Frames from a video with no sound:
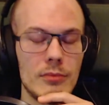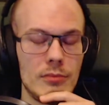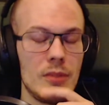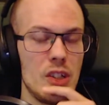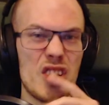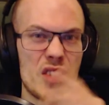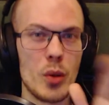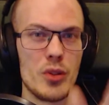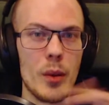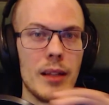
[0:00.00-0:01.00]
Just
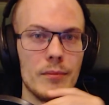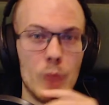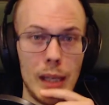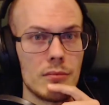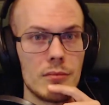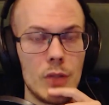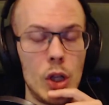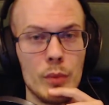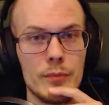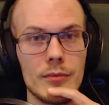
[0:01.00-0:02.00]
don't do it, okay?
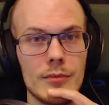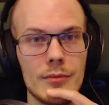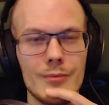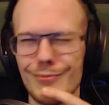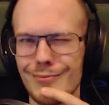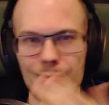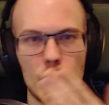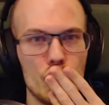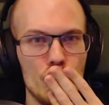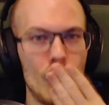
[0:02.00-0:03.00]
Good!
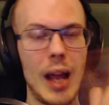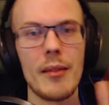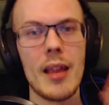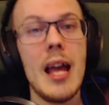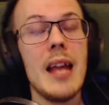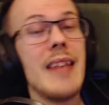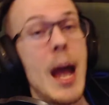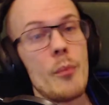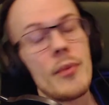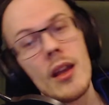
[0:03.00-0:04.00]
Now,
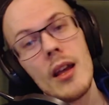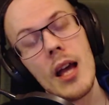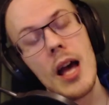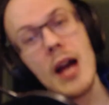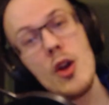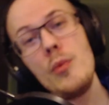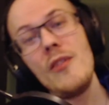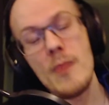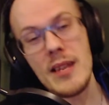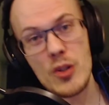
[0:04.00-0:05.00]
I hope
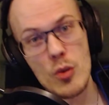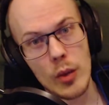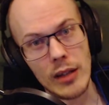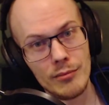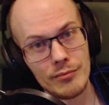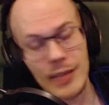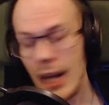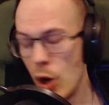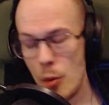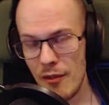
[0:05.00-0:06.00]
everybody's doing well. I
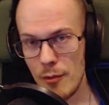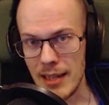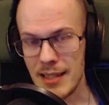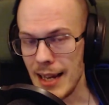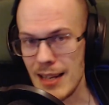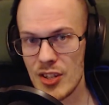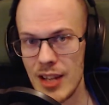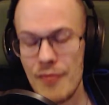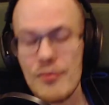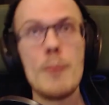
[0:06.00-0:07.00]
hope everybody's staying
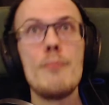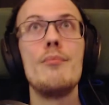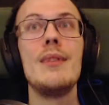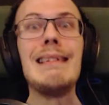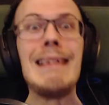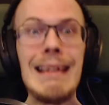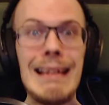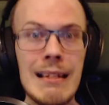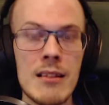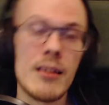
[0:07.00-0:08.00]
safe.
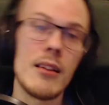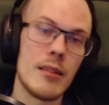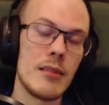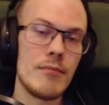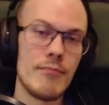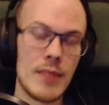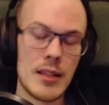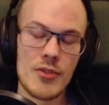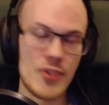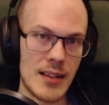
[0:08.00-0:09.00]
Please
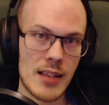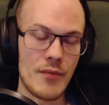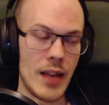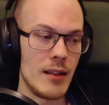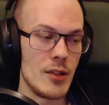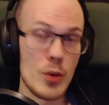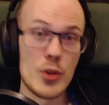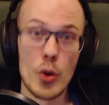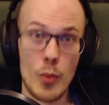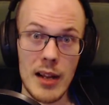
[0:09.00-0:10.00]
stay safe and use
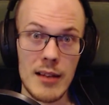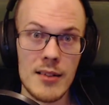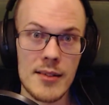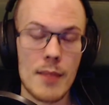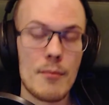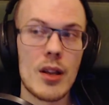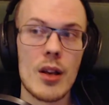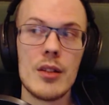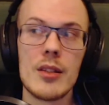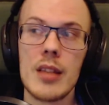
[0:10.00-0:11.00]
your brains,
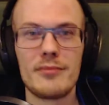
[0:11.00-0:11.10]
because